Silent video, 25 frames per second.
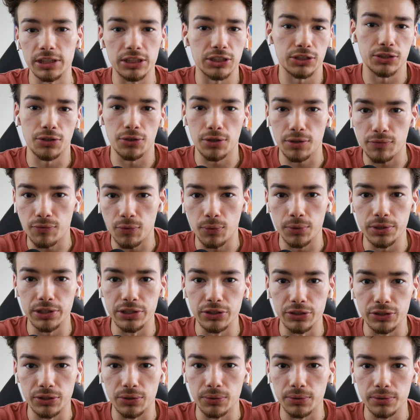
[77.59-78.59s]
He's thirty-four
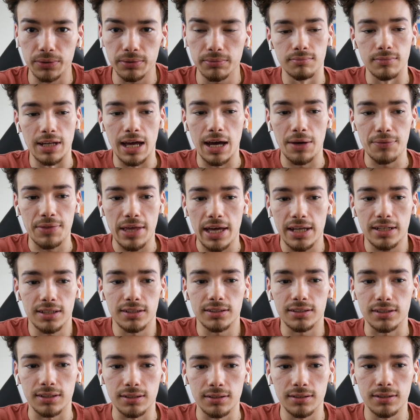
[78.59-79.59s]
years old. Now, that
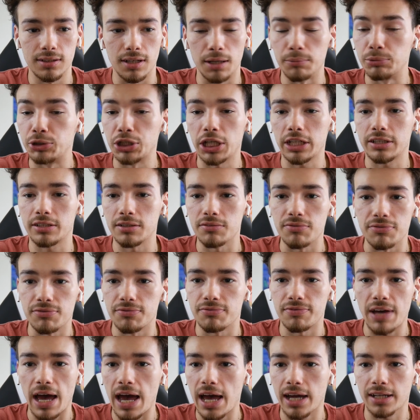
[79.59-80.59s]
is an objective
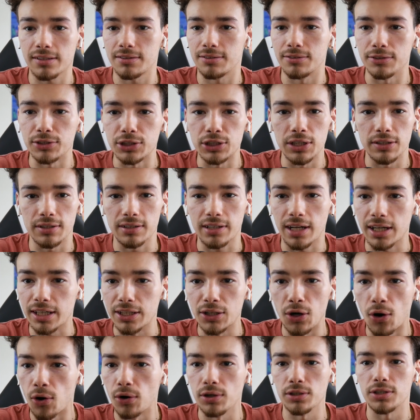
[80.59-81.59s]
fact. There's nothing I
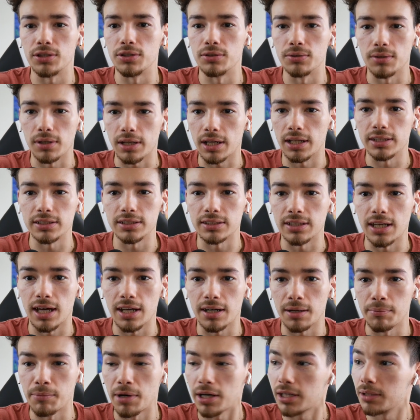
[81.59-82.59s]
can argue against
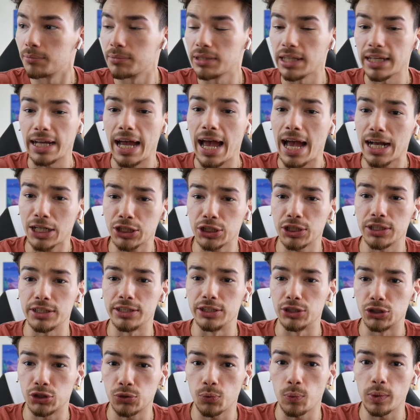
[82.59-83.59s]
that. I'm not going to be like, actually,
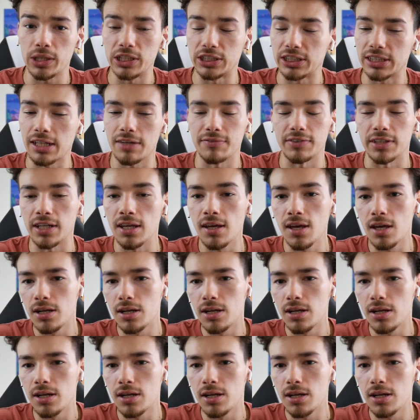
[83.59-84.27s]
he's twenty-seven.